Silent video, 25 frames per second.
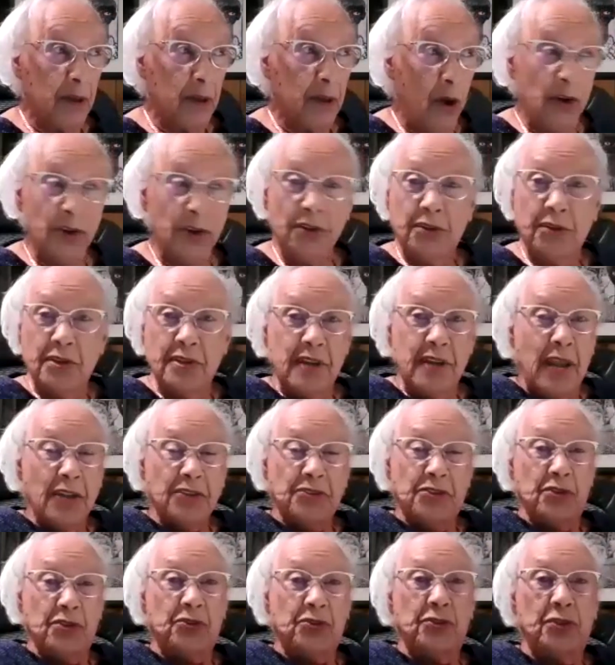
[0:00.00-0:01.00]
on
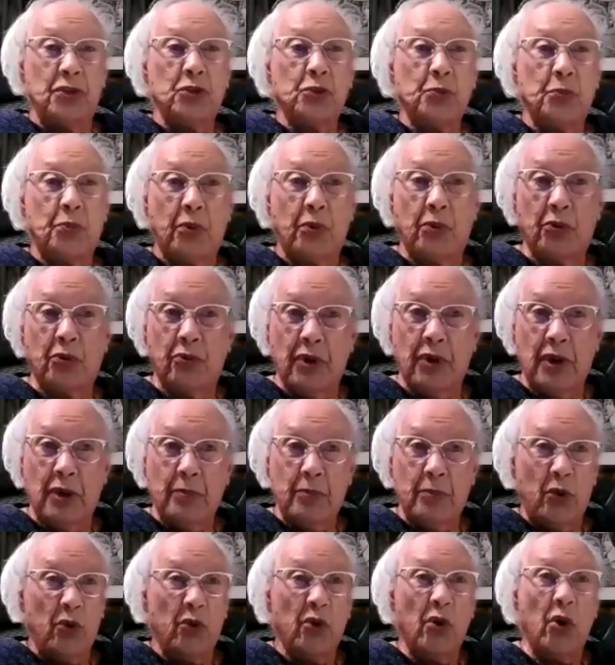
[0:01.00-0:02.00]
not just this
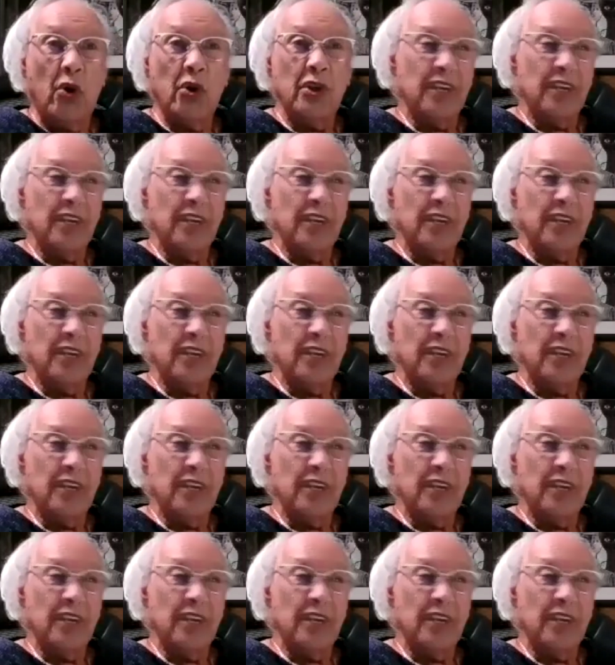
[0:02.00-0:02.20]
program or